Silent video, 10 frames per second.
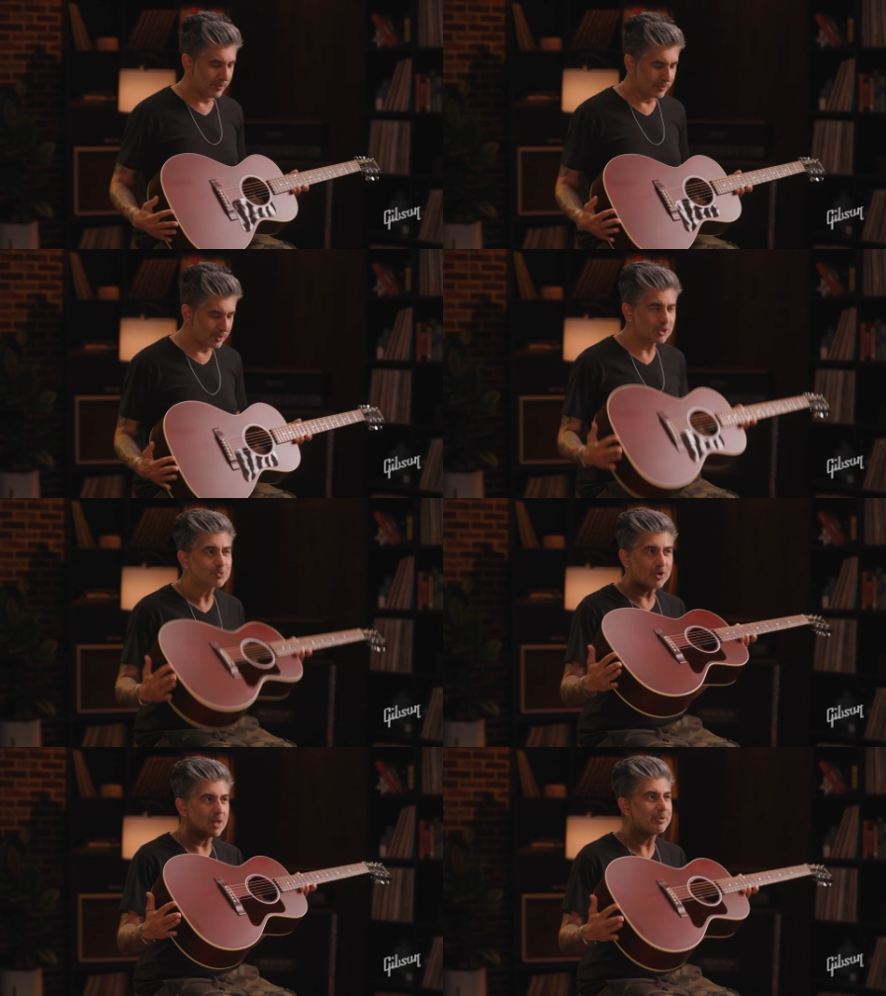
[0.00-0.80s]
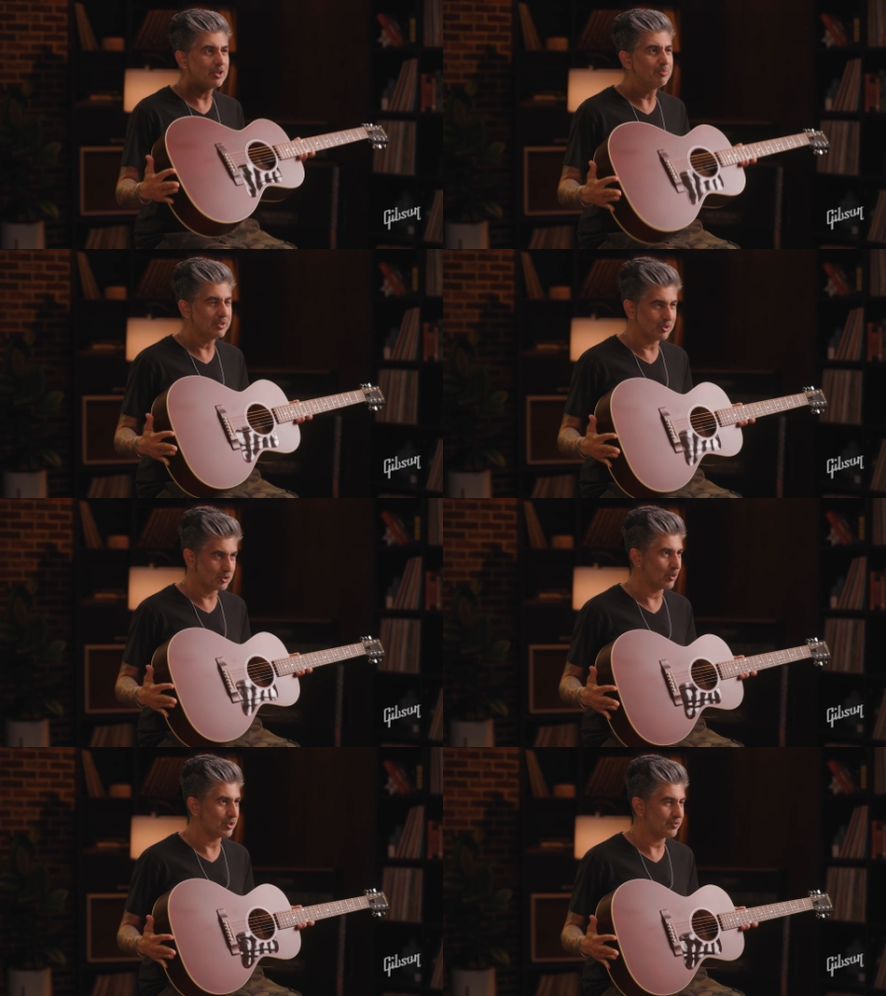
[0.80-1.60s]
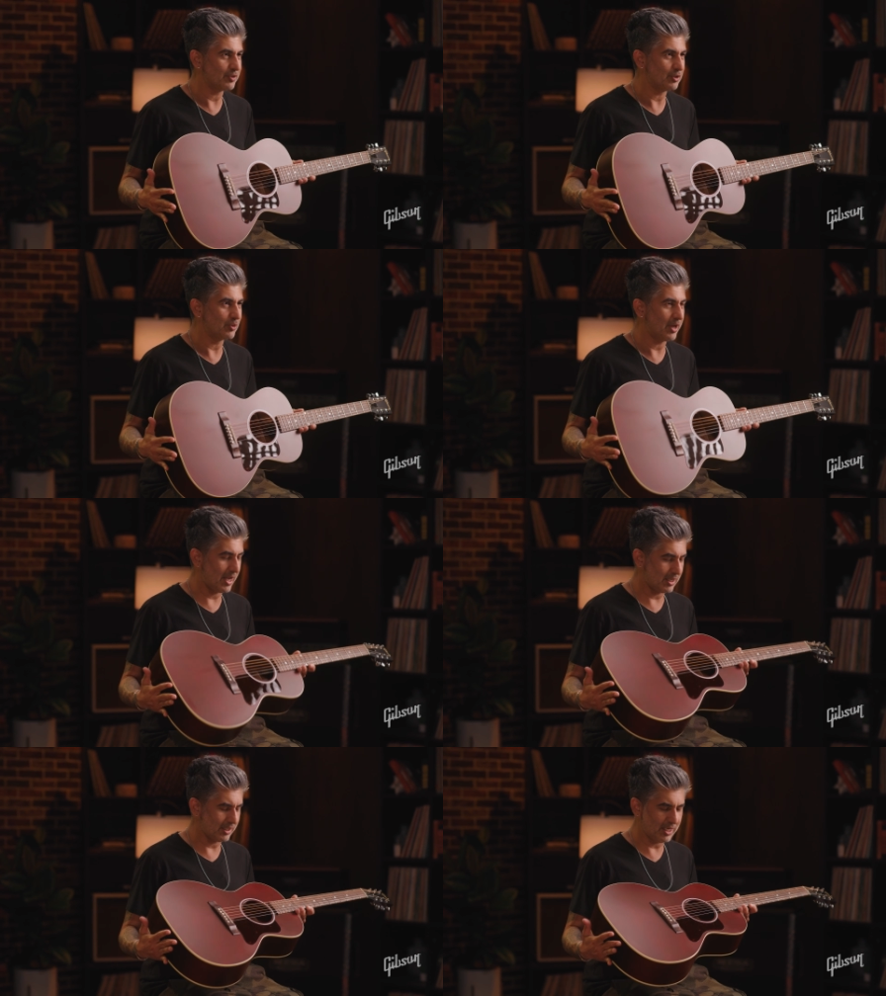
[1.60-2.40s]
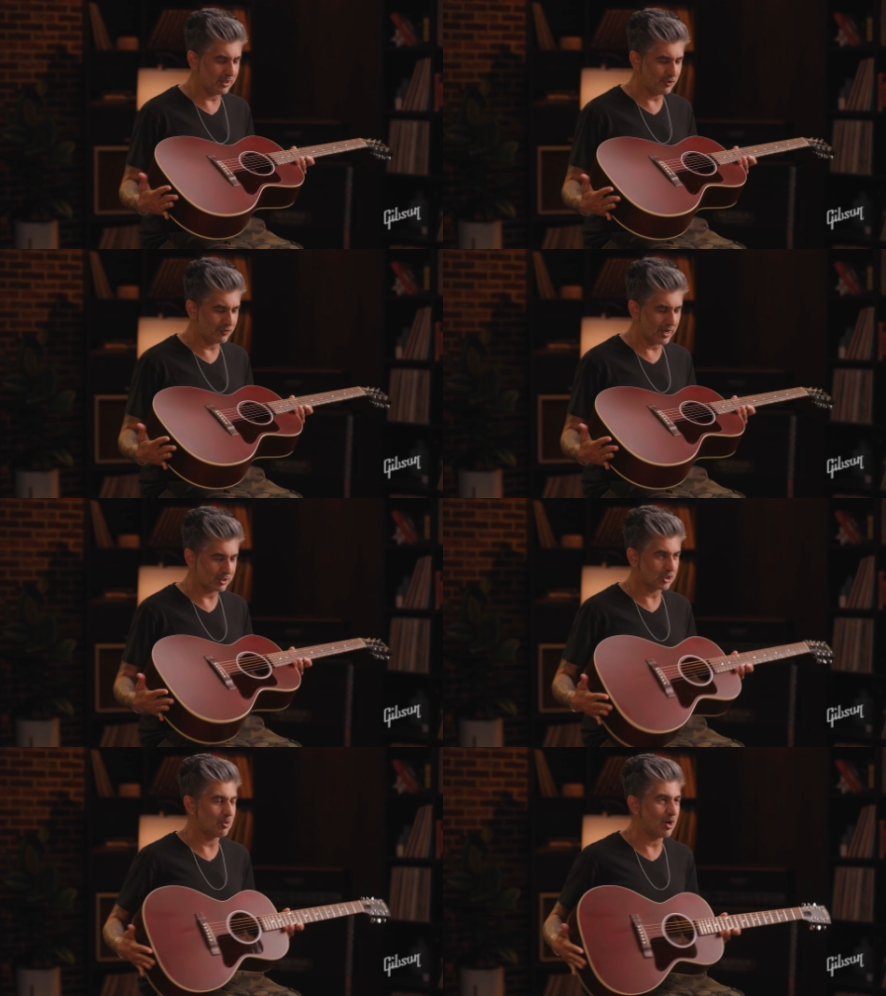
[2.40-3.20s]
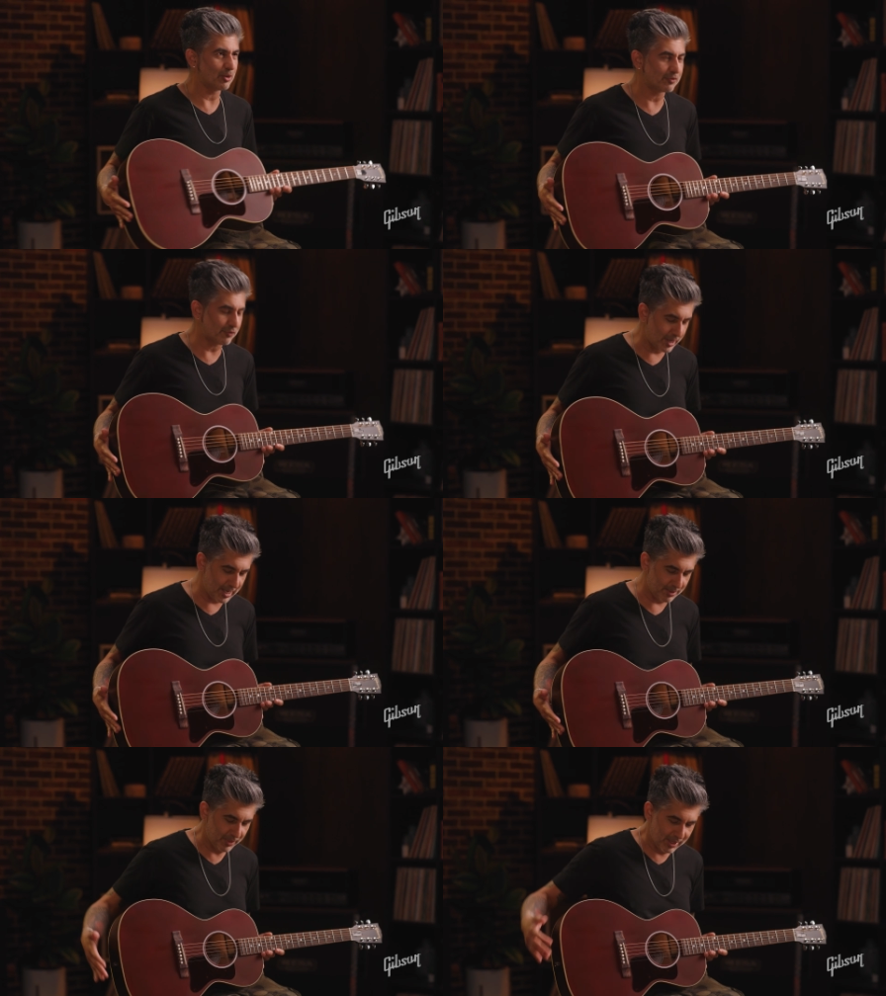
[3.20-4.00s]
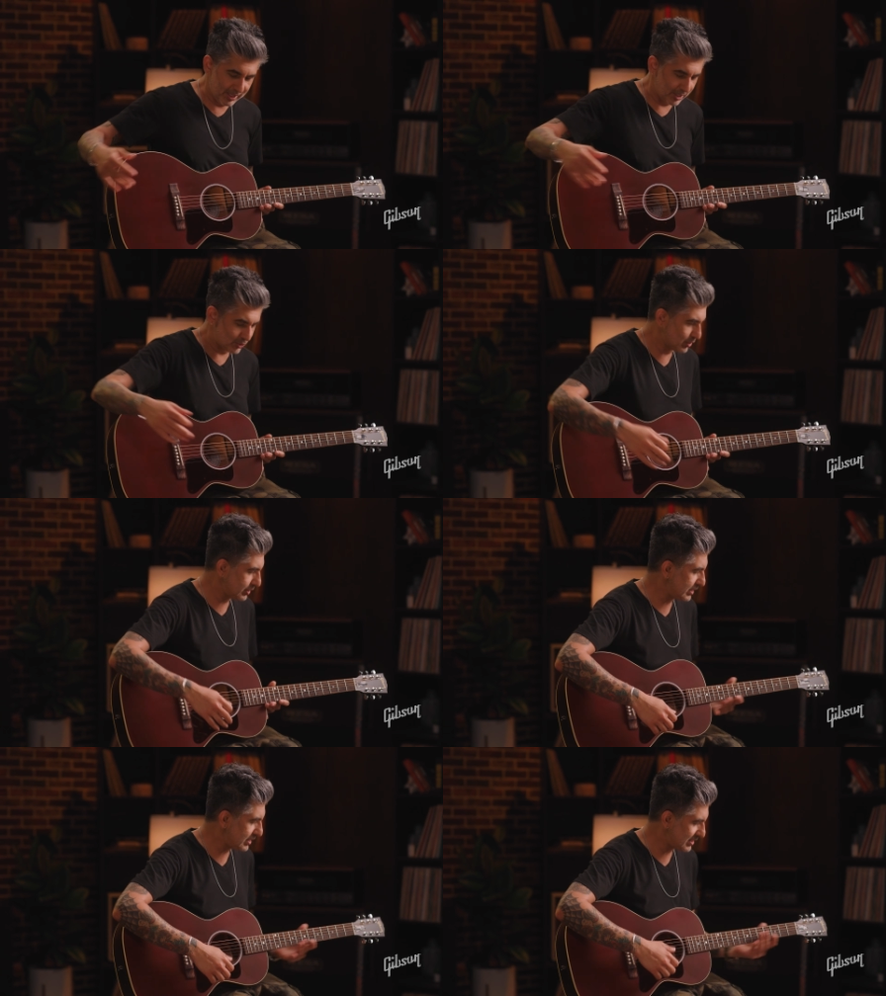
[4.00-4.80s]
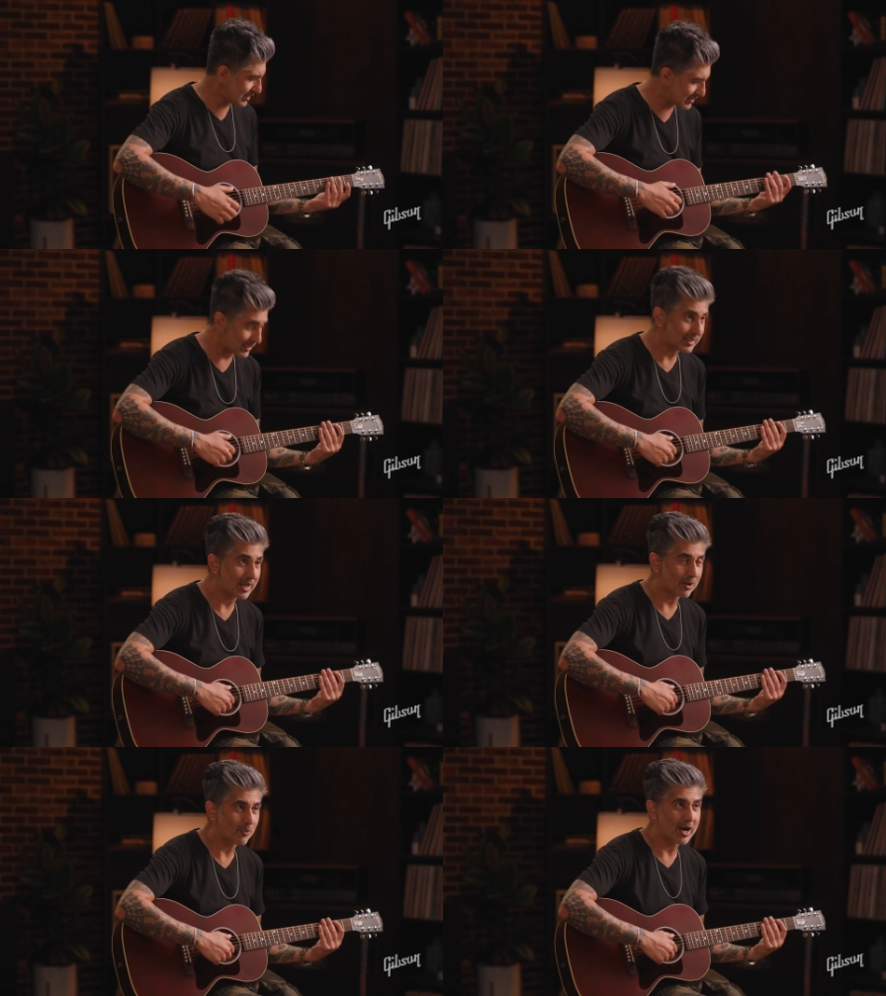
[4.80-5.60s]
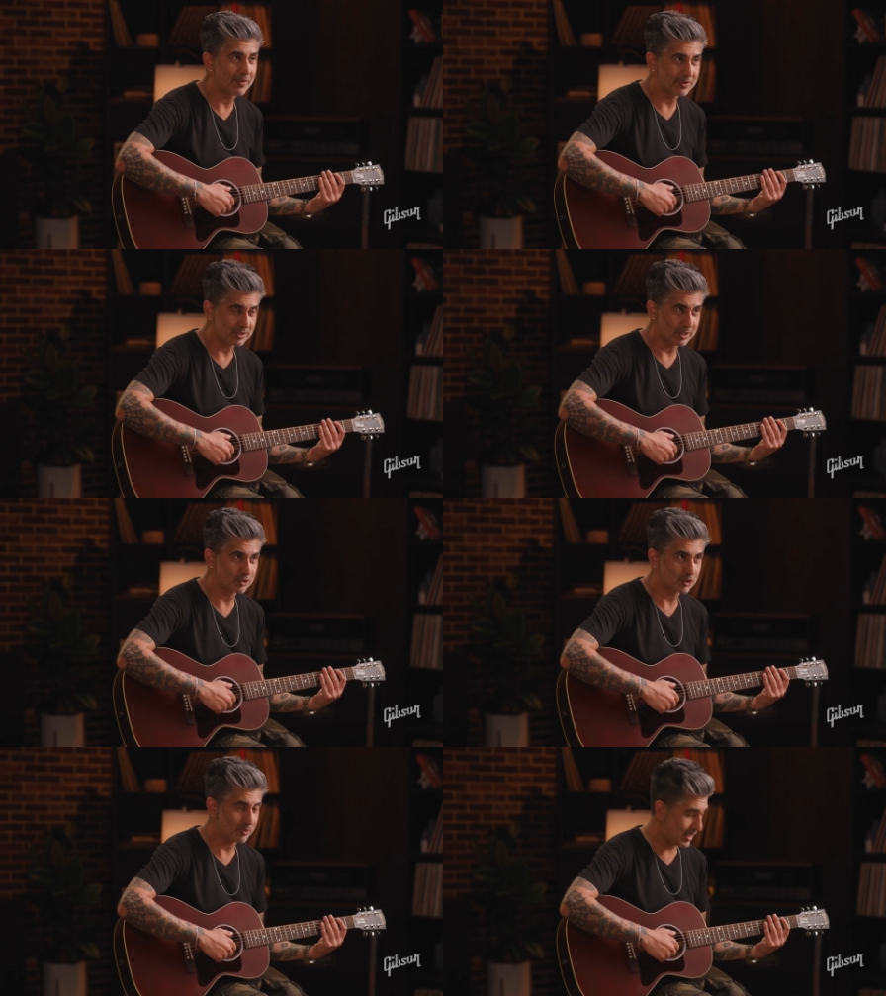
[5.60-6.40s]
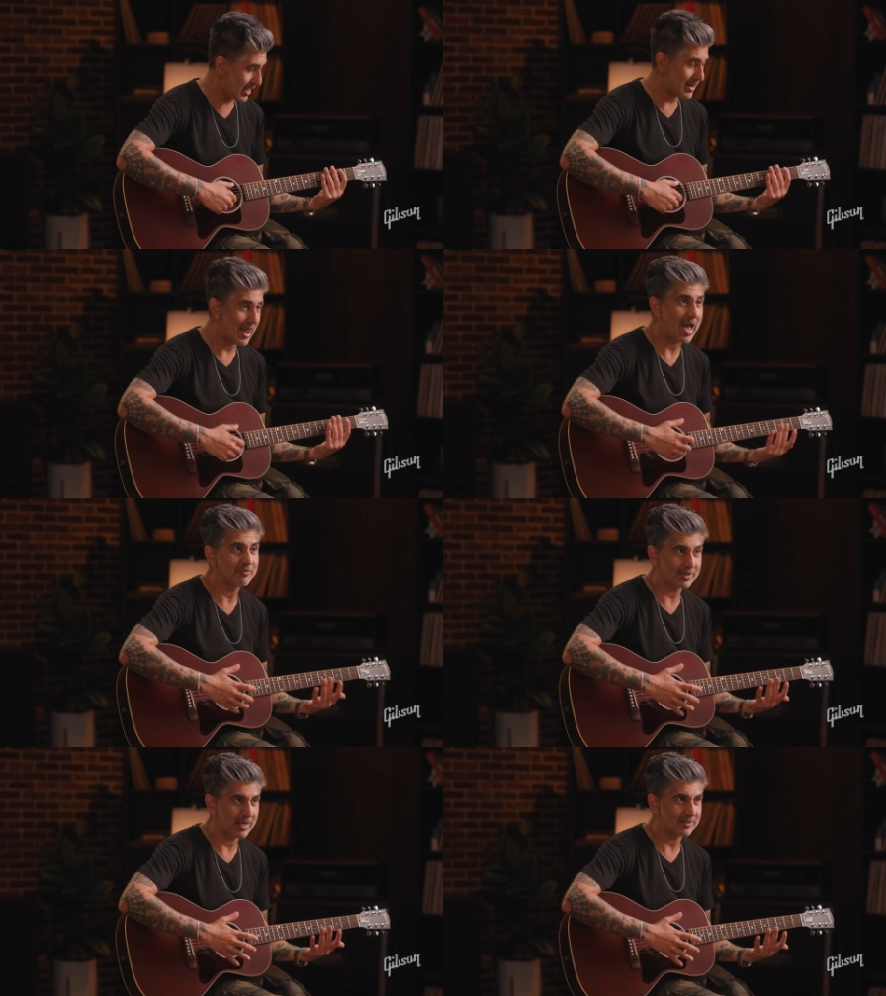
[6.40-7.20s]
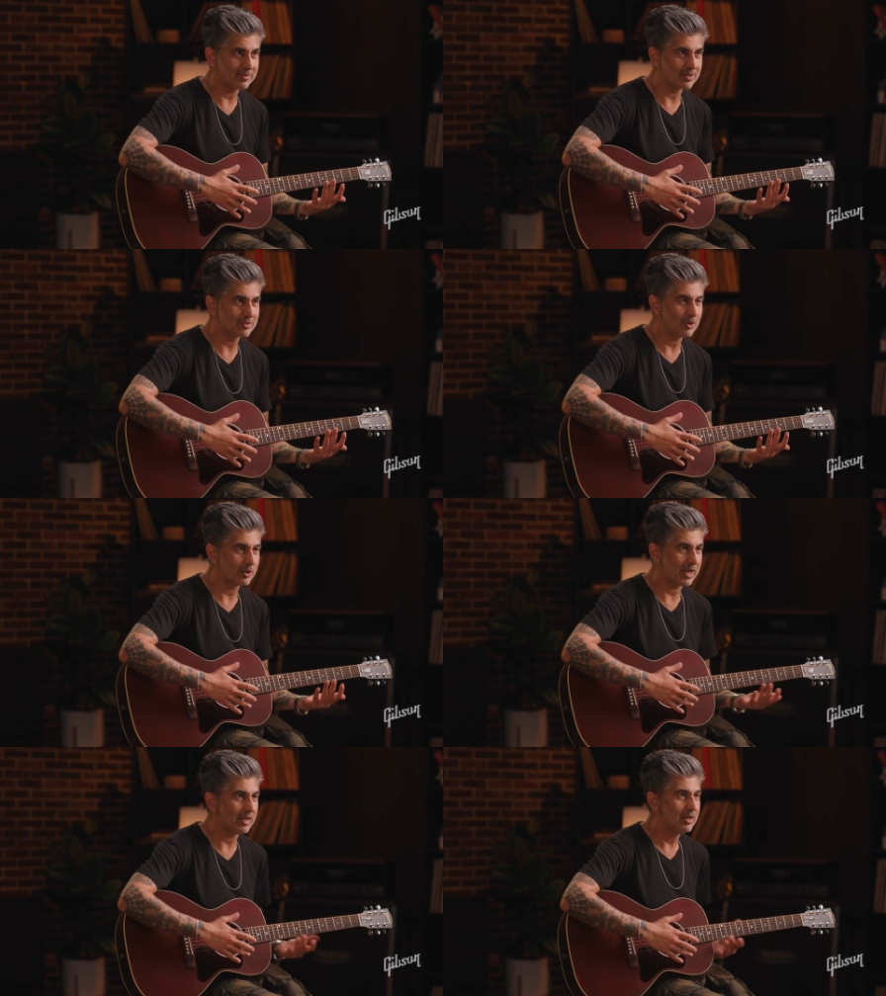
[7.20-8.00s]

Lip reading: this is probably going to be the choice for you. And again, if you've got a smaller frame, it's real easy to get around this instrument and navigate this, okay?